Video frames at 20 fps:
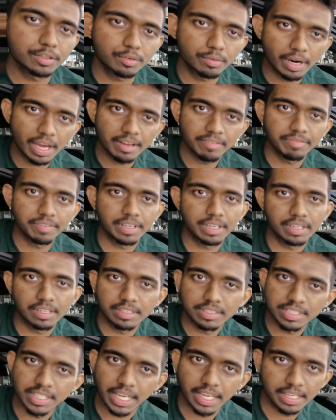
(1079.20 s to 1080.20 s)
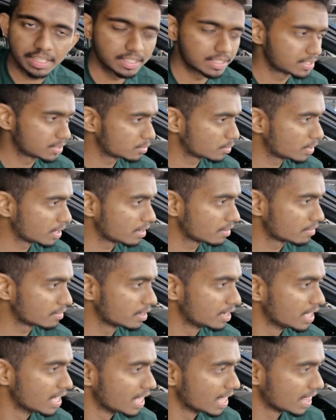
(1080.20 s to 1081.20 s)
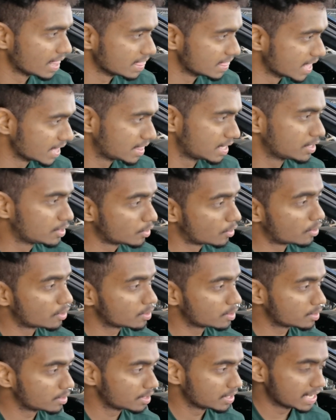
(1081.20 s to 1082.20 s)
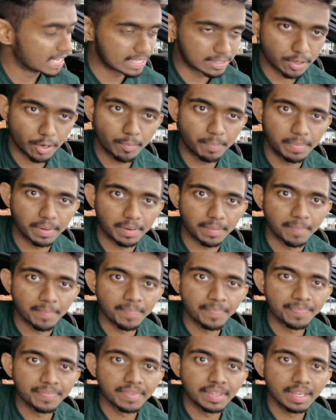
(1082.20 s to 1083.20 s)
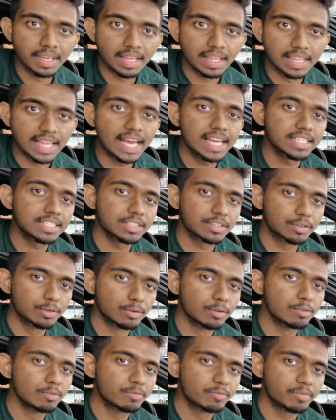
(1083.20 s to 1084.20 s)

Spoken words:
traffic, cyclists, whatever, that the door is open. That is a cool